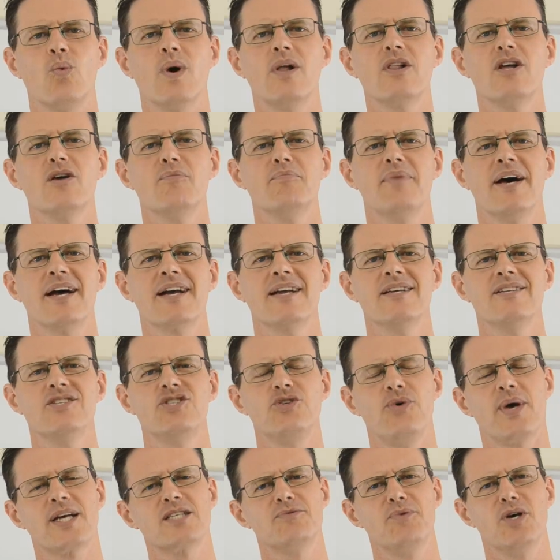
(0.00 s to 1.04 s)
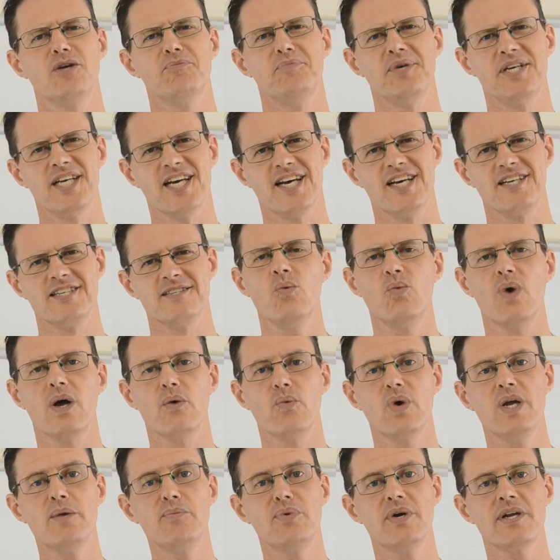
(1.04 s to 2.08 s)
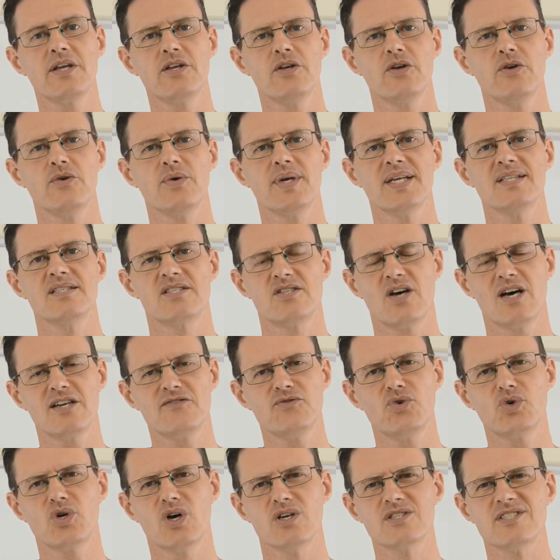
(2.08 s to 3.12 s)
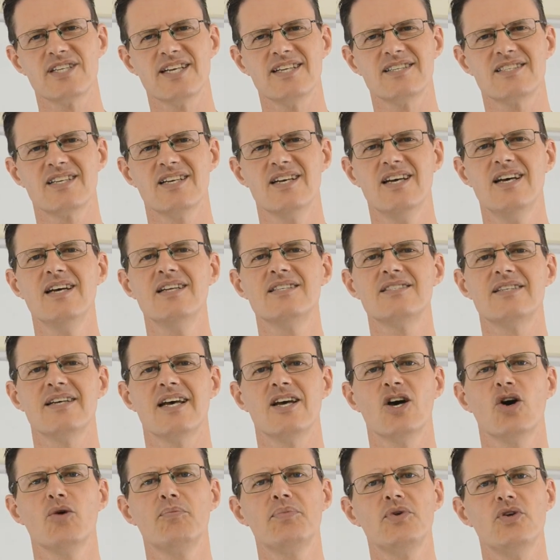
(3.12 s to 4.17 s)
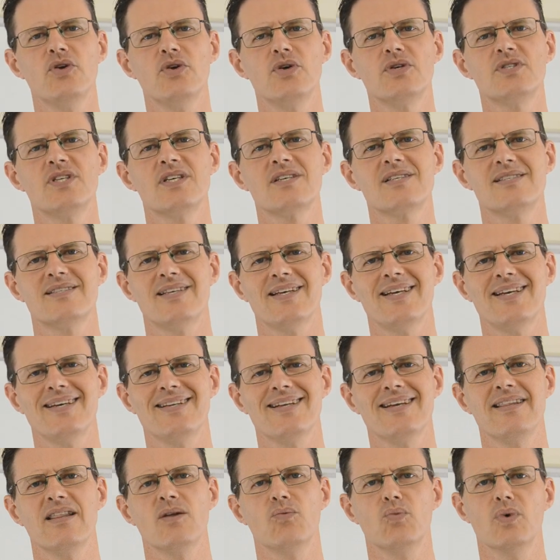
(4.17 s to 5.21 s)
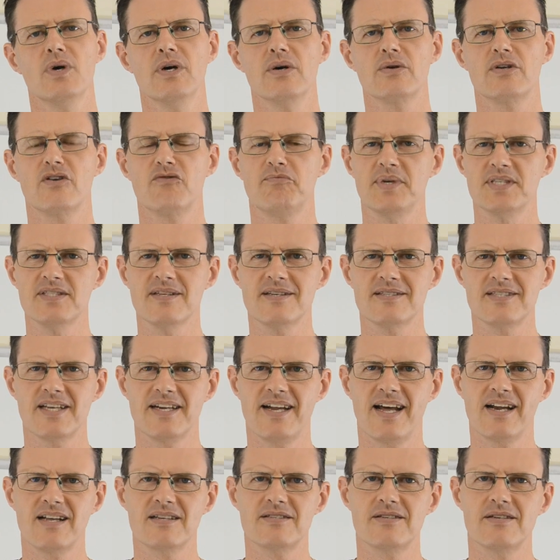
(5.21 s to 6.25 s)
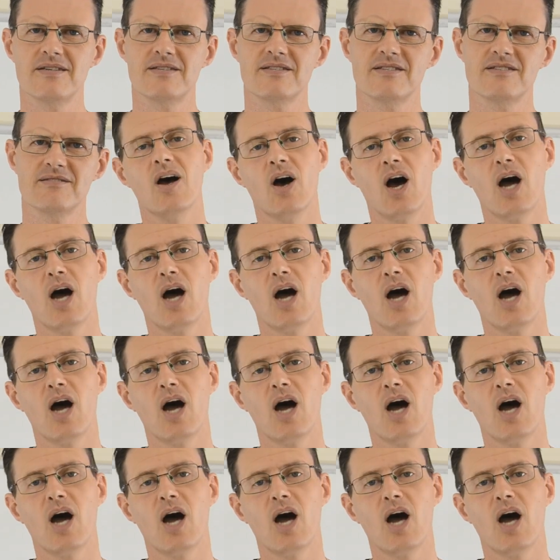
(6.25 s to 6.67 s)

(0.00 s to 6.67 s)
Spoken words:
Welcome back to Expert BA, where we bring you insightful content to help you succeed in the world of business analysis.